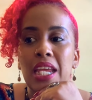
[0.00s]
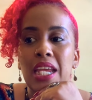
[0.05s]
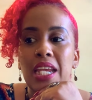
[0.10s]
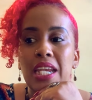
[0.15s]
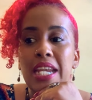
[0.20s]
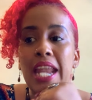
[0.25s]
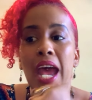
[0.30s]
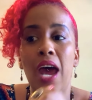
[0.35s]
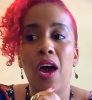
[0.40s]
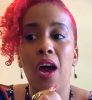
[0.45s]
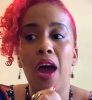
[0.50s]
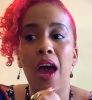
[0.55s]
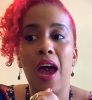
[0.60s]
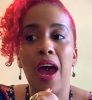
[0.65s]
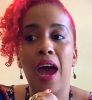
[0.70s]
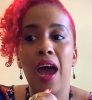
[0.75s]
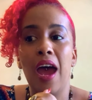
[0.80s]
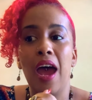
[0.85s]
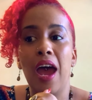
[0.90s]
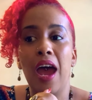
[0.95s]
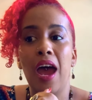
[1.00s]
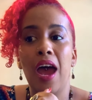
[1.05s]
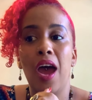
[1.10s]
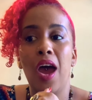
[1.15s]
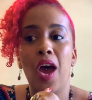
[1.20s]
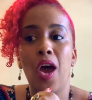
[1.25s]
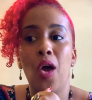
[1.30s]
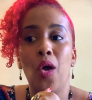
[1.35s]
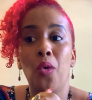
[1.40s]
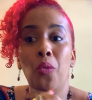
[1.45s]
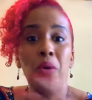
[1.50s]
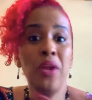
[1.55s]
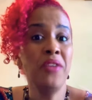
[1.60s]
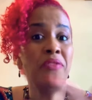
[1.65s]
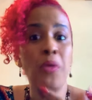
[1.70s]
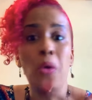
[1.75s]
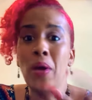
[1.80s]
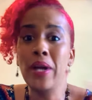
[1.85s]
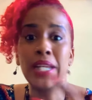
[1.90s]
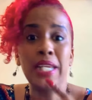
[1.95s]
Now, we
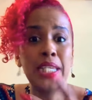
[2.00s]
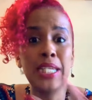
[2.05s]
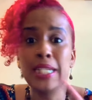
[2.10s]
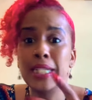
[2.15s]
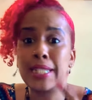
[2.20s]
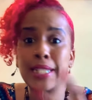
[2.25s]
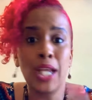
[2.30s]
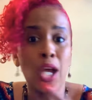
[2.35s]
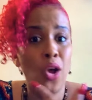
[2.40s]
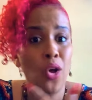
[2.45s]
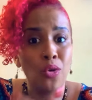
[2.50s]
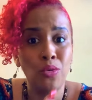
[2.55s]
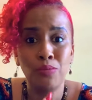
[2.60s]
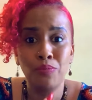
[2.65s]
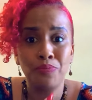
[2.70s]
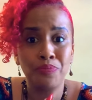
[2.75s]
40 years old.